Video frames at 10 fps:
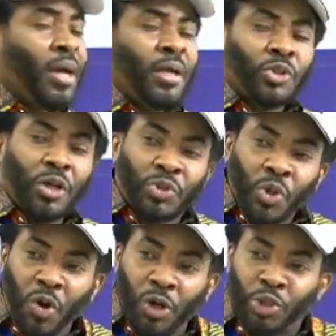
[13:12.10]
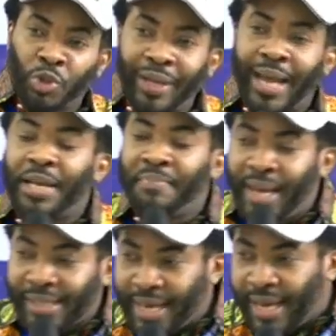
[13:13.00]
So to control and
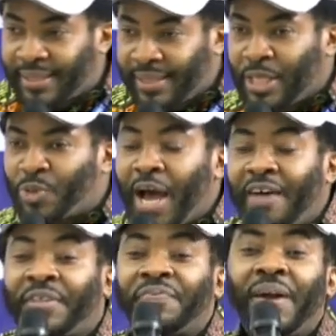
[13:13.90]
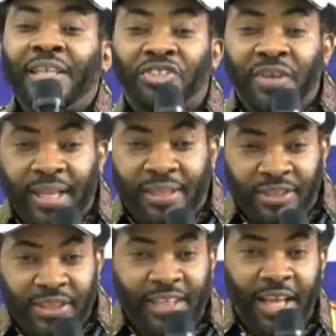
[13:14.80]
eliminate NTDs, we have different
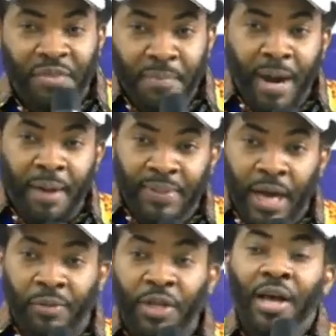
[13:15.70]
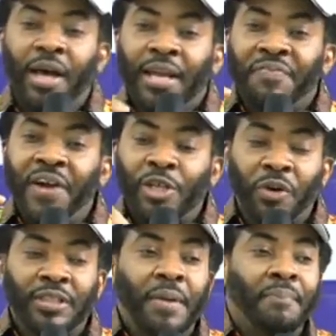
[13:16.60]
strategies that have been mapped out. The first
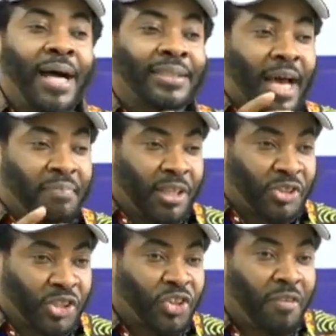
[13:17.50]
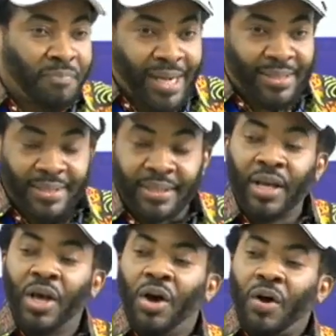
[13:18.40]
one is the mass administration of medicine.
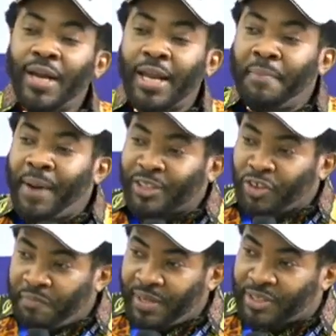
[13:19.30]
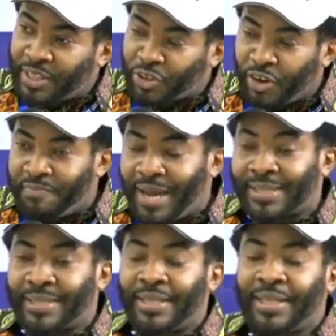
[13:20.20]
Under the mass administration of
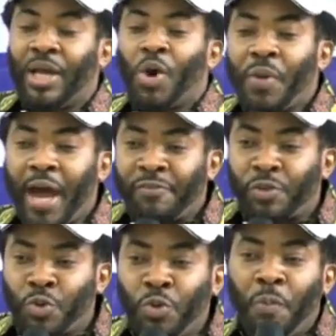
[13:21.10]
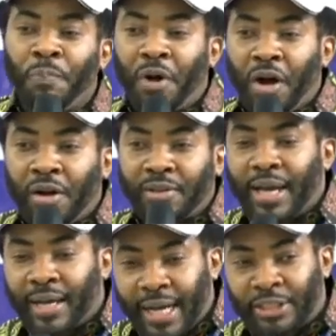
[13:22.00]
medicine, we have two broad
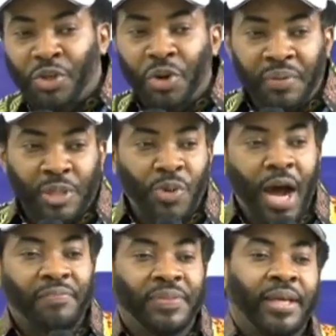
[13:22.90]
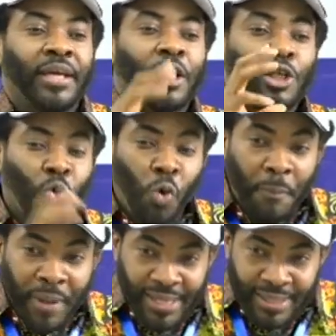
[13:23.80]
categories. We have the
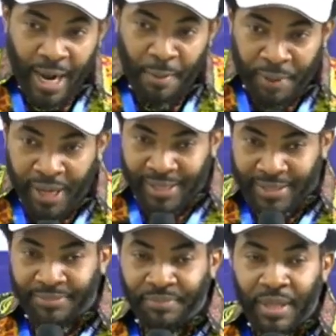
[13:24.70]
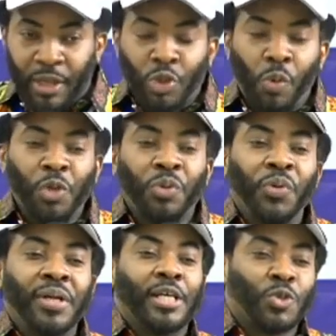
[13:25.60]
school-based campaigns. So what we do
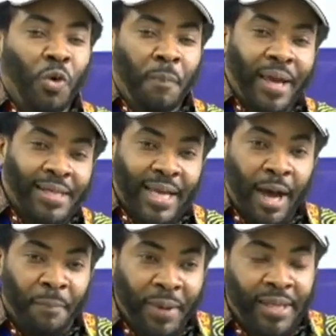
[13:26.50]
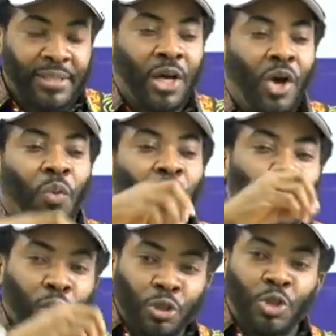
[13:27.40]
in the school-based campaigns, we
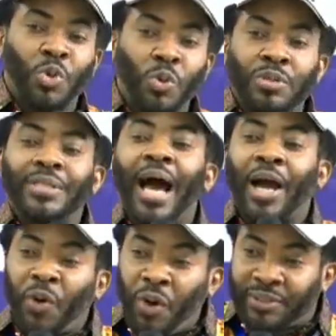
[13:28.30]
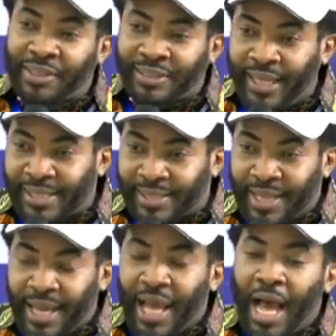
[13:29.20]
go to schools across the state
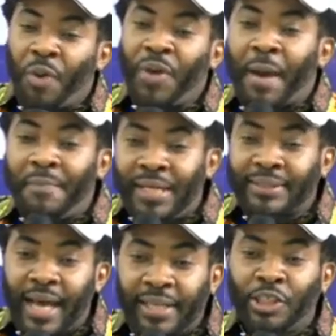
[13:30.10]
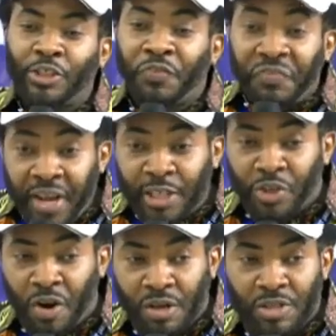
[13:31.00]
and we administer these free
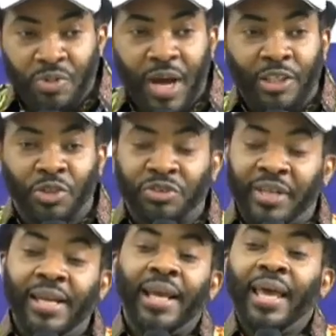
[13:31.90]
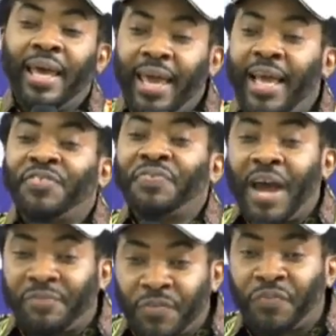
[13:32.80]
drugs to our children aged
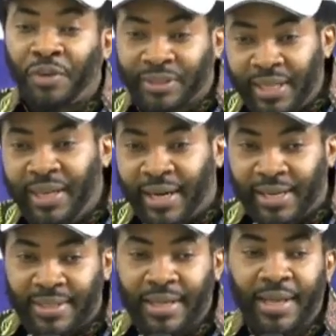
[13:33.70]
5 to 14 years.